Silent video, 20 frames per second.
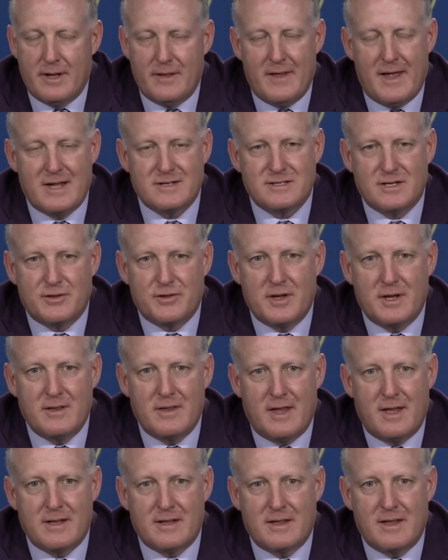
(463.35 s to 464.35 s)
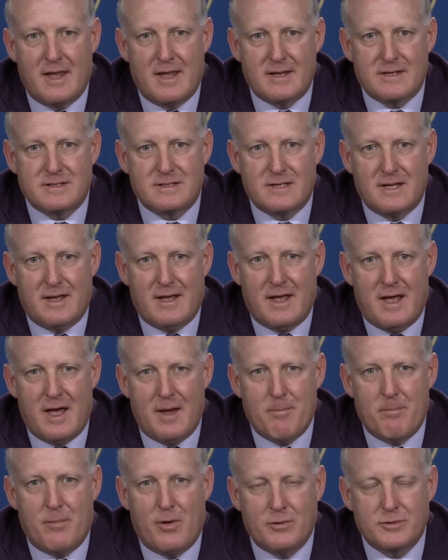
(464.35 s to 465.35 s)
And that's the thing that
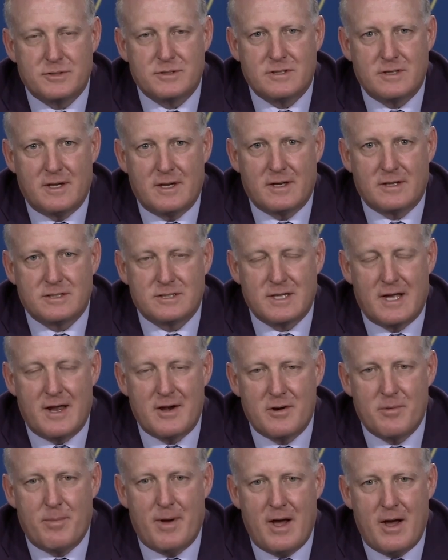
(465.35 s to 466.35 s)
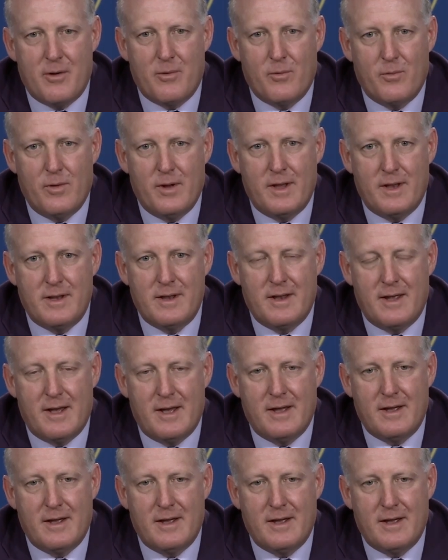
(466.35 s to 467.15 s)
I'm most excited about when